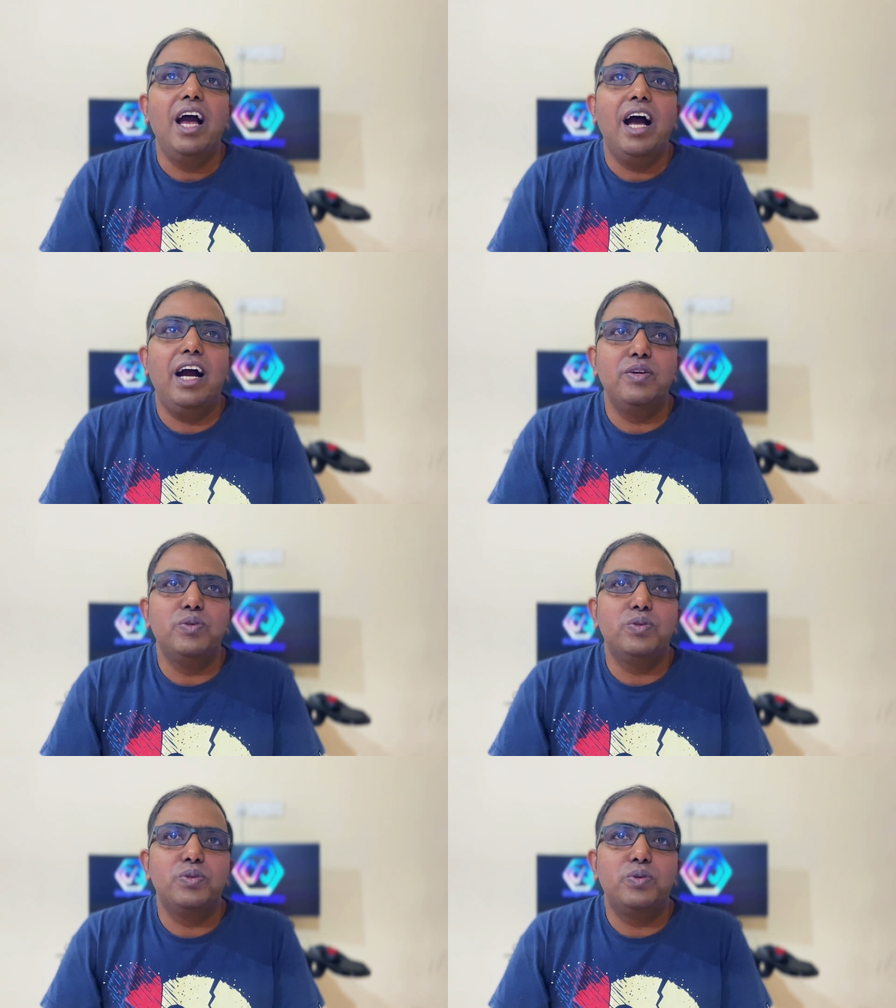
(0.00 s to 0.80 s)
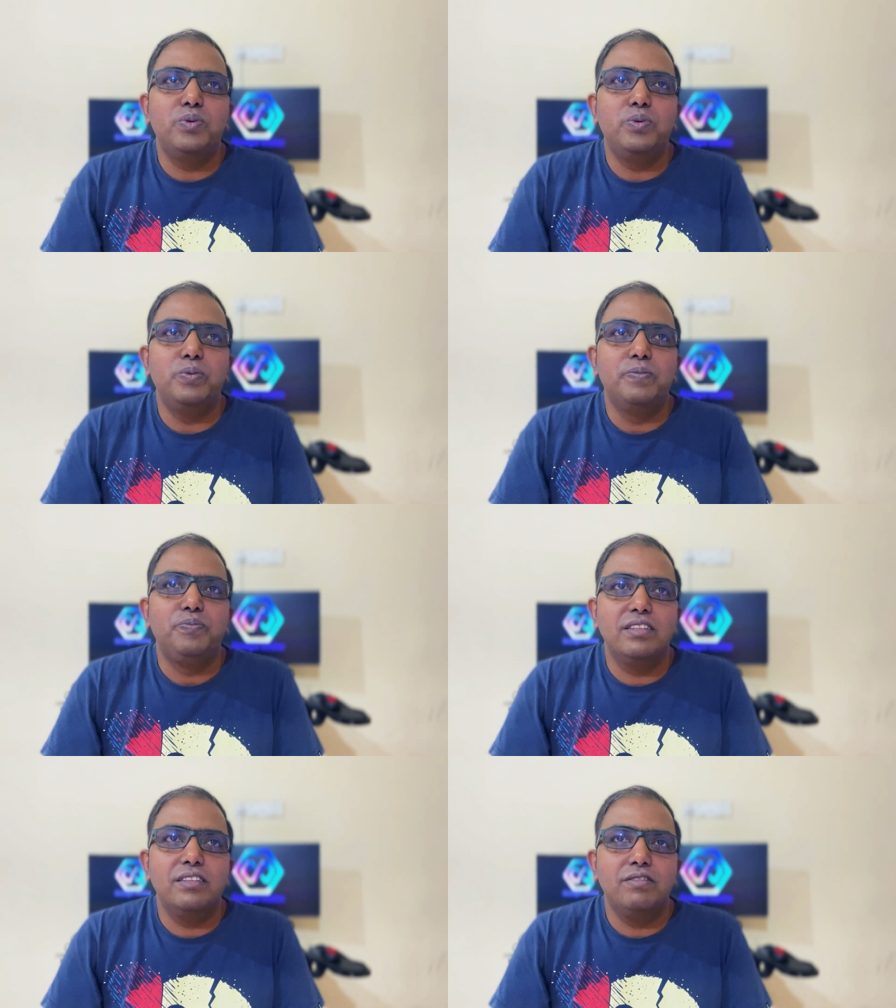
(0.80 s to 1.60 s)
I used to
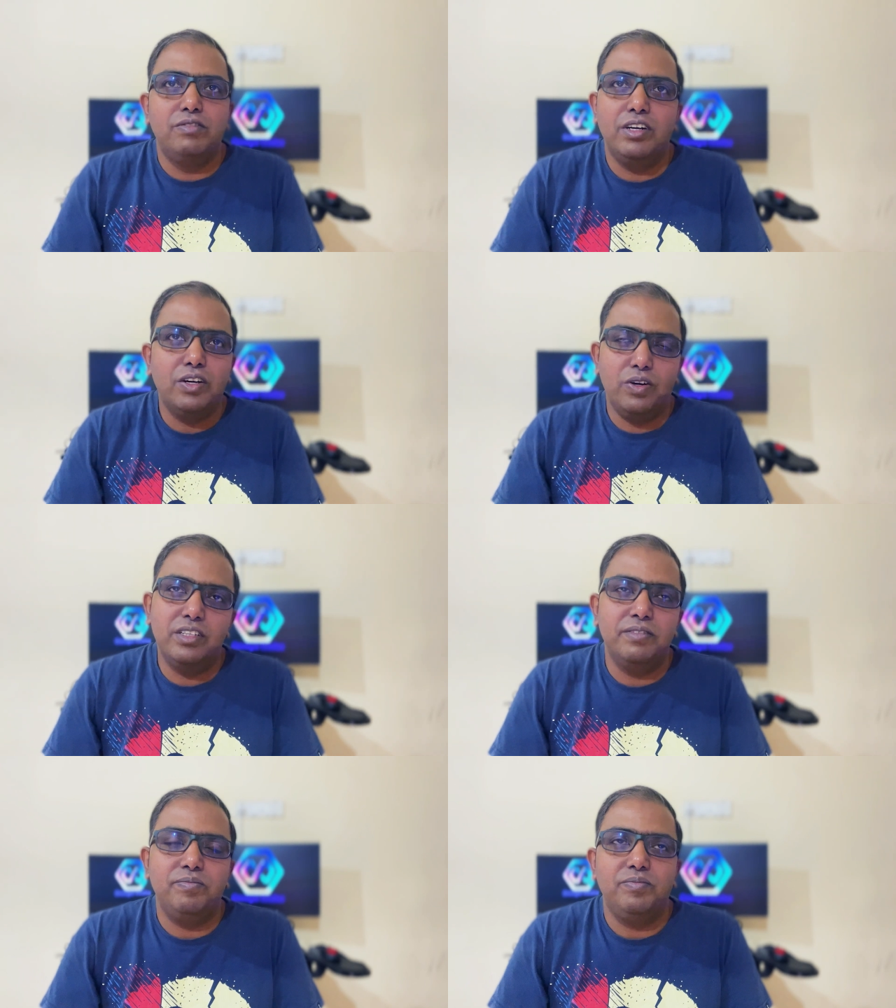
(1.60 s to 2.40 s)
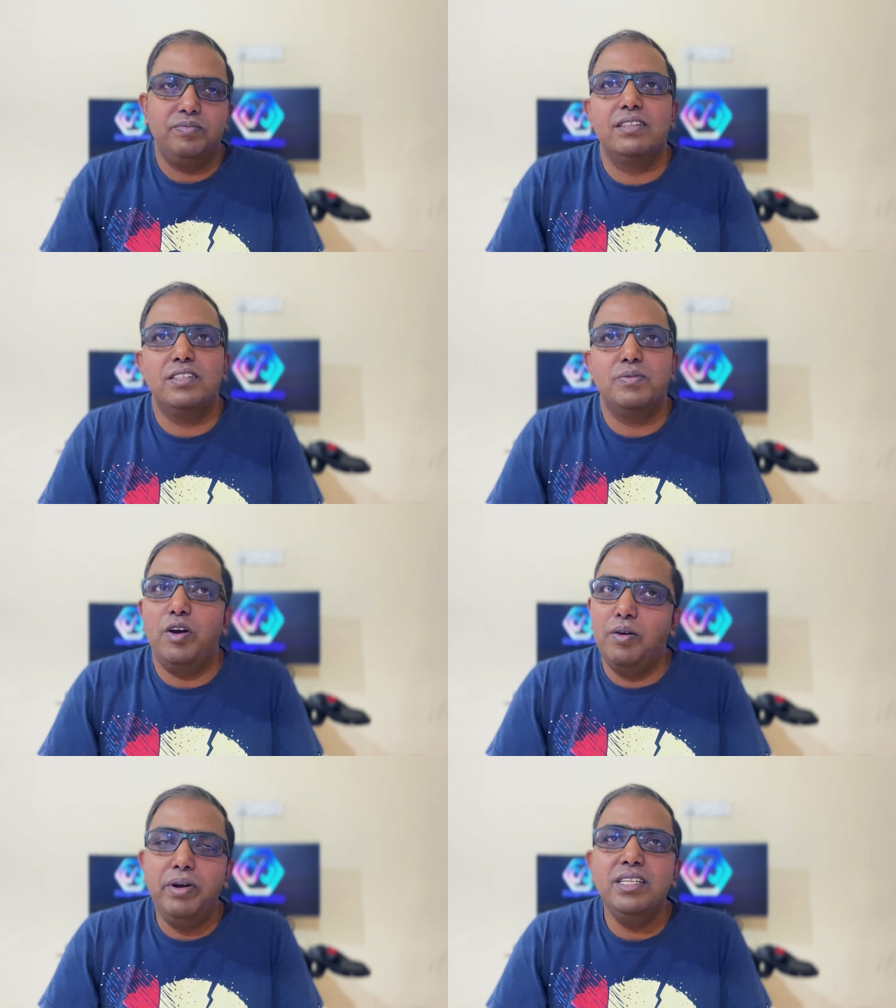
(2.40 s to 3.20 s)
work on
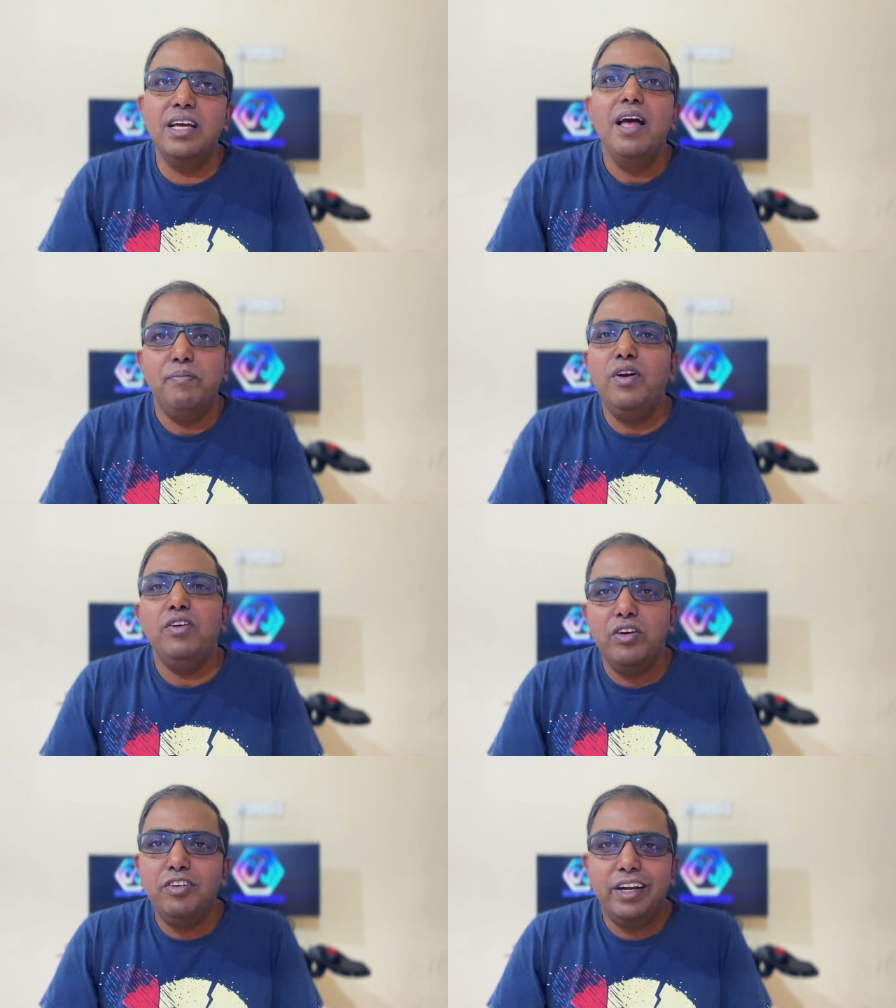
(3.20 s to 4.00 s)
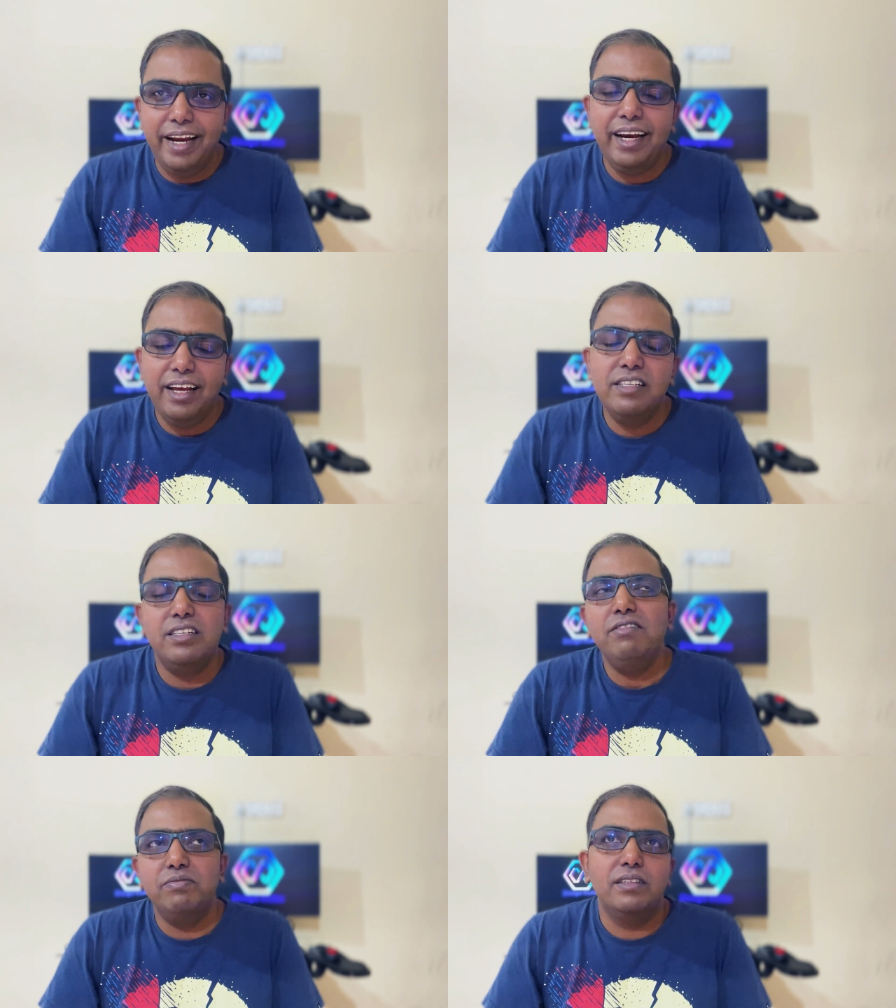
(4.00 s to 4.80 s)
small bits, not technical
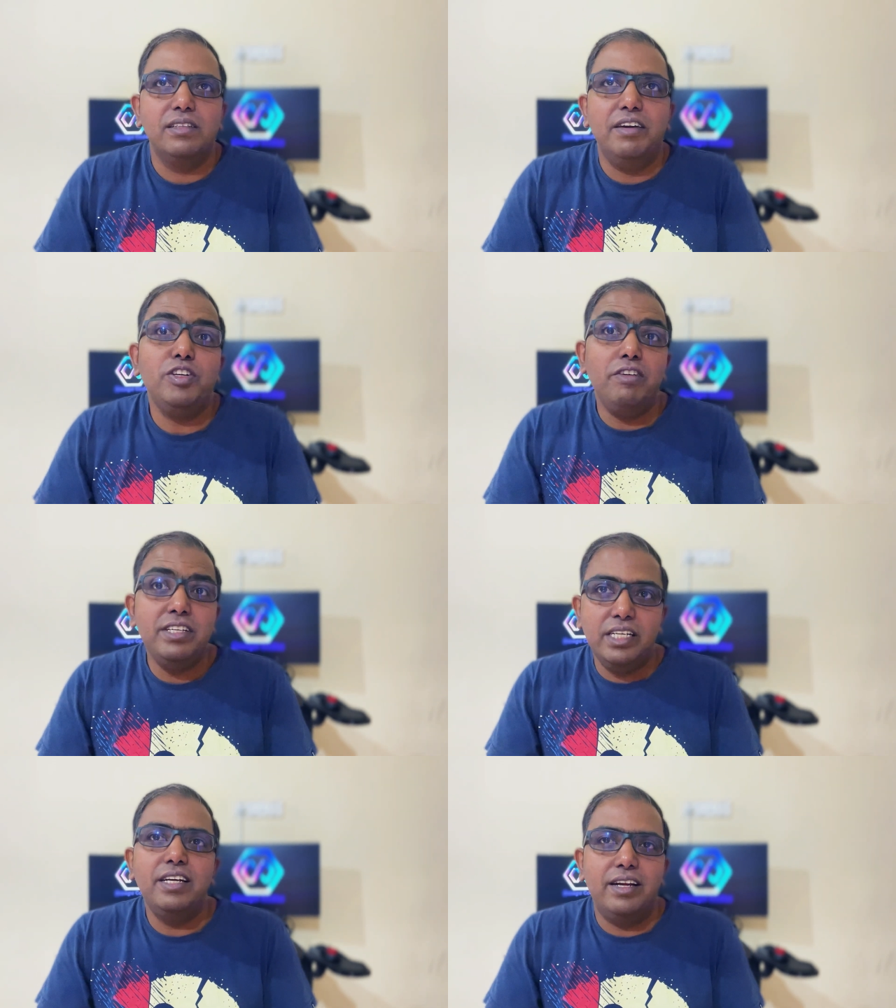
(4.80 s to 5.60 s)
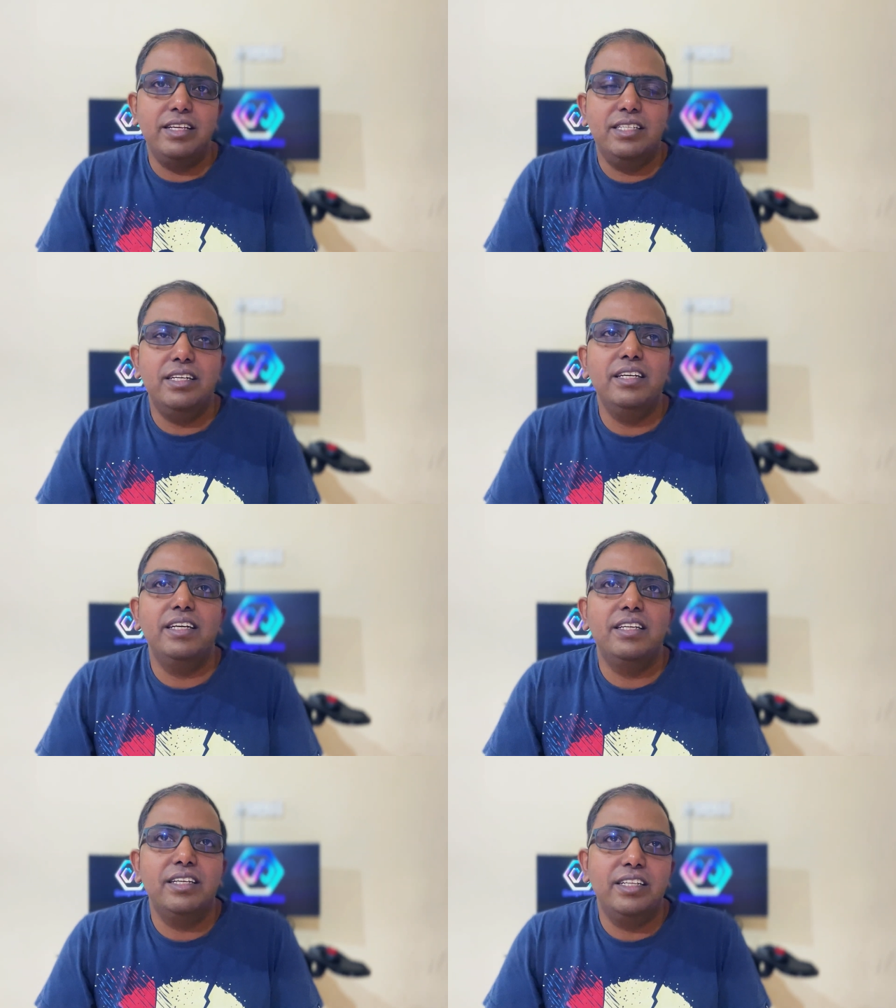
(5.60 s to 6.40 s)
stuff, but I was always interested
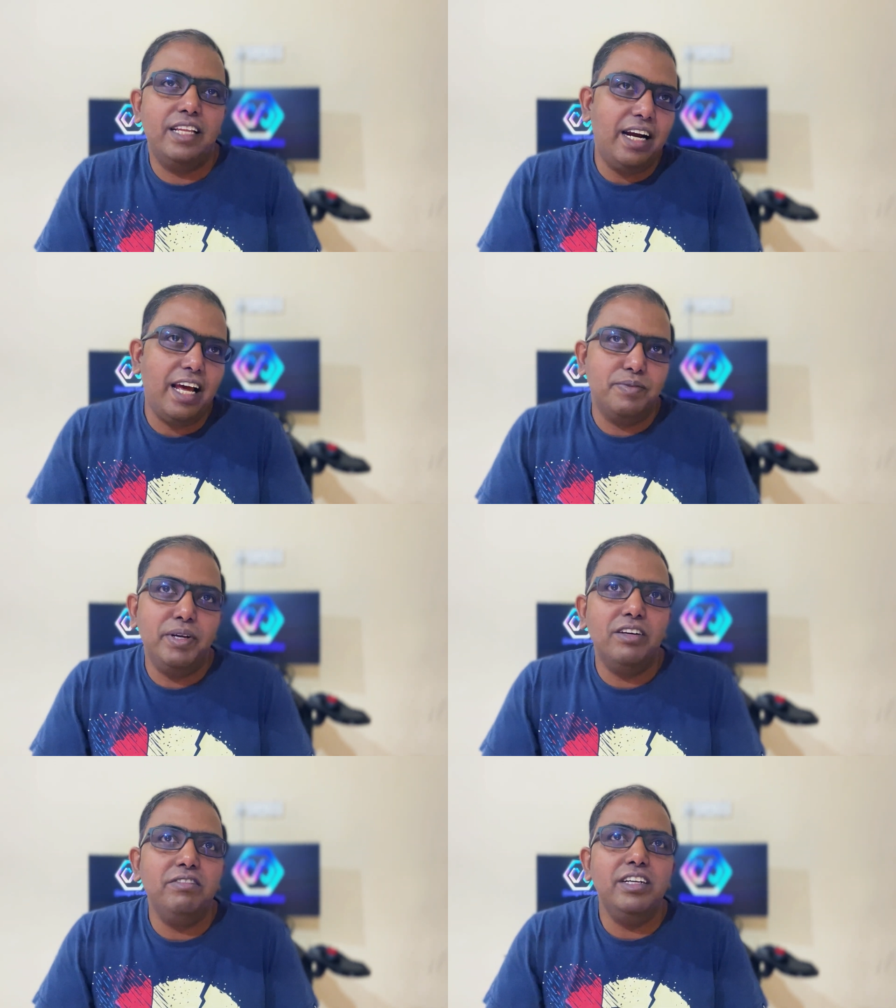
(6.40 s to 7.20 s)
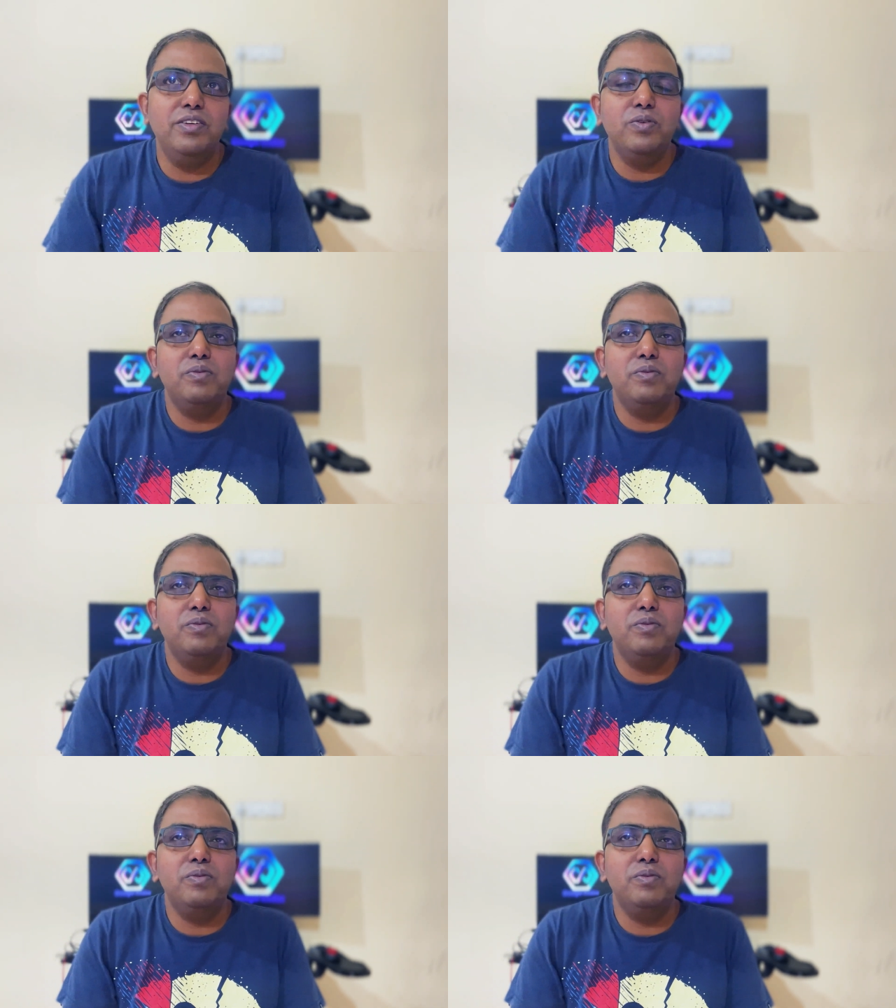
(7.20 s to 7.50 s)
in that aspect of it,